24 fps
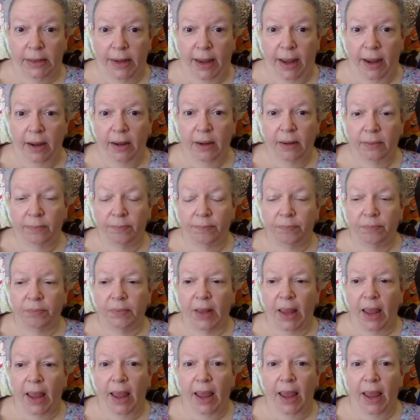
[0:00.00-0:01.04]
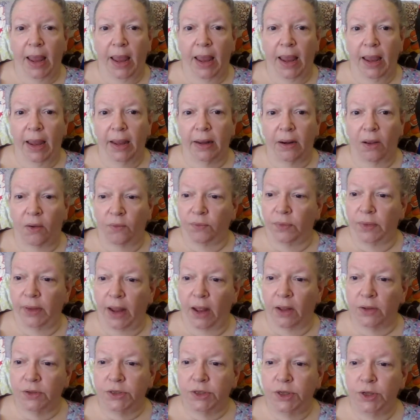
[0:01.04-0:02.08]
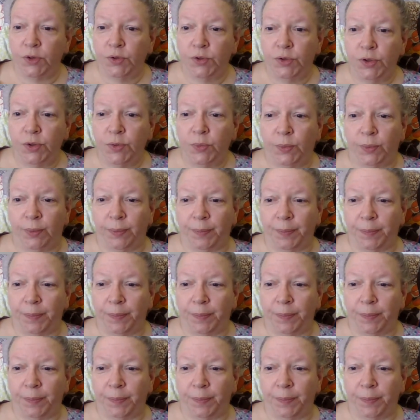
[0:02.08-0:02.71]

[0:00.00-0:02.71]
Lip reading: day, and hopefully I'll see you soon.